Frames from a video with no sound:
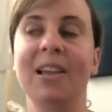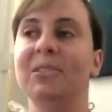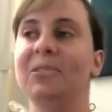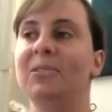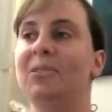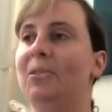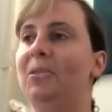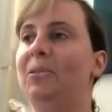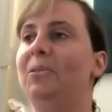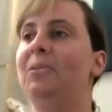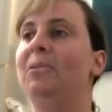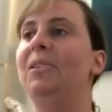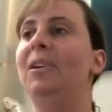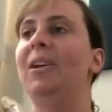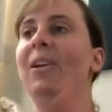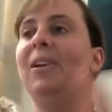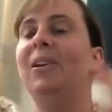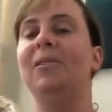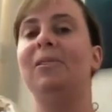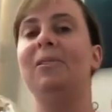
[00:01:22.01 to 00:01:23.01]
So
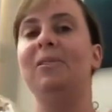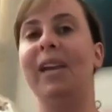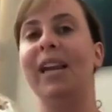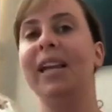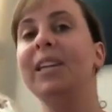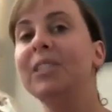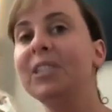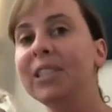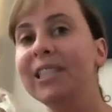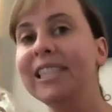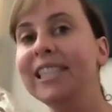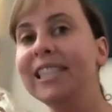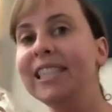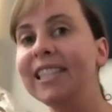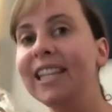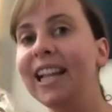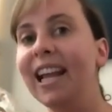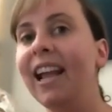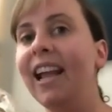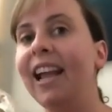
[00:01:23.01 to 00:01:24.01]

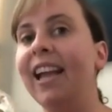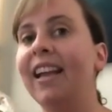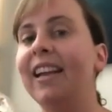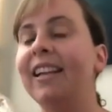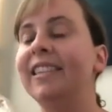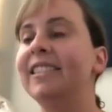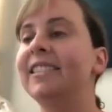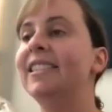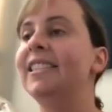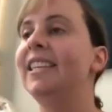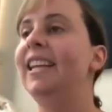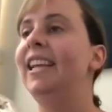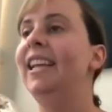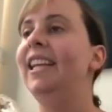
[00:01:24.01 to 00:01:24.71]
location and